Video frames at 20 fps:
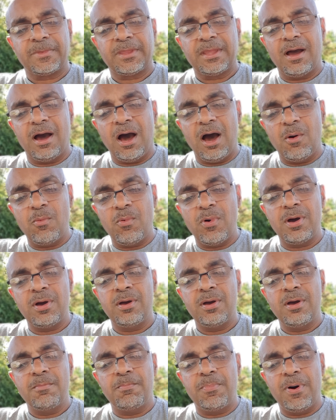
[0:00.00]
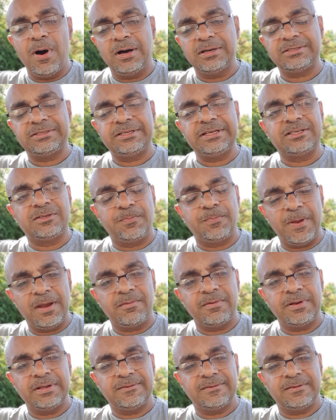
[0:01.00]
our past
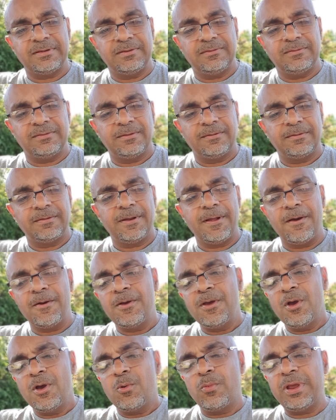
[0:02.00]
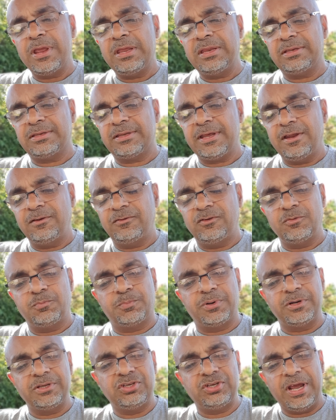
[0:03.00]
experiences. We tend to
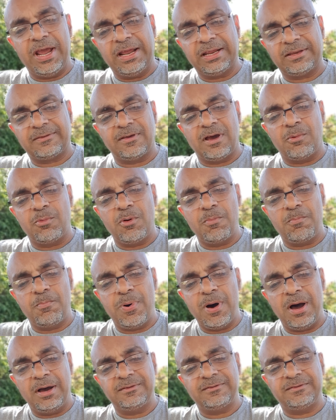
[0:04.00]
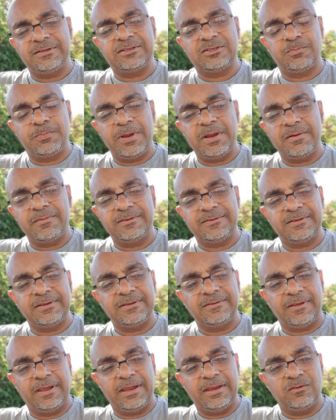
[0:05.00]
project our past
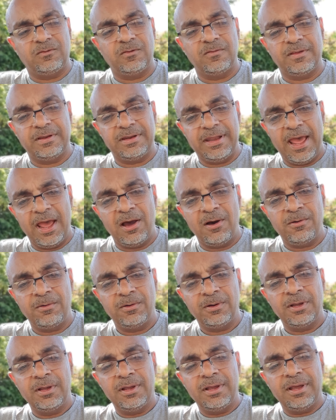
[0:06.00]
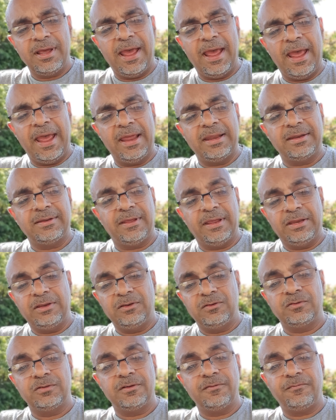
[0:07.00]
experiences into the now and
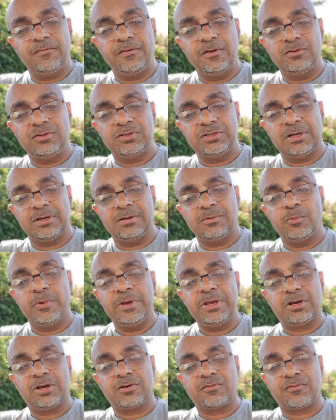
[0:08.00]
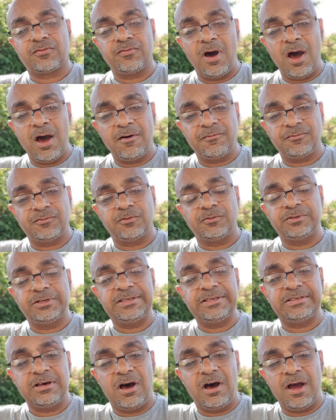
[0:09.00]
into the future. We craft or
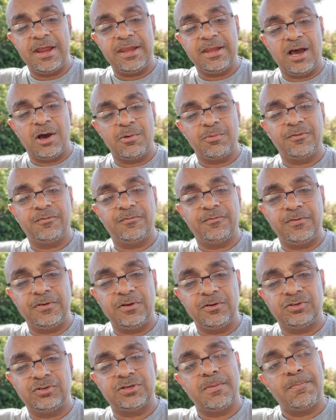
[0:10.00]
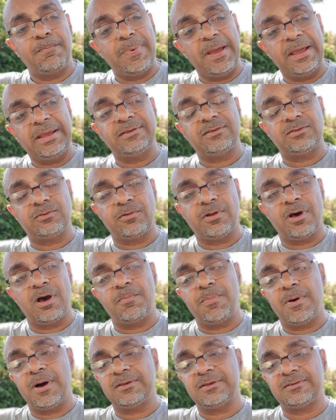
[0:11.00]
design our future based on our
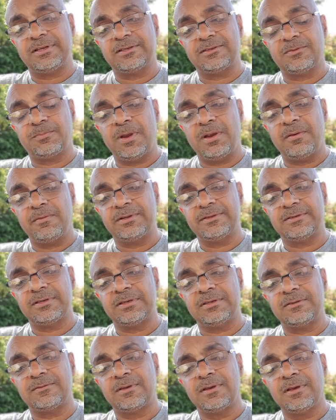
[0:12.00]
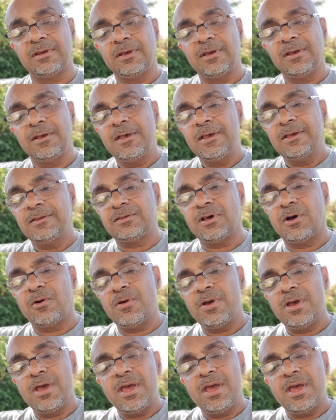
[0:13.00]
past experiences. So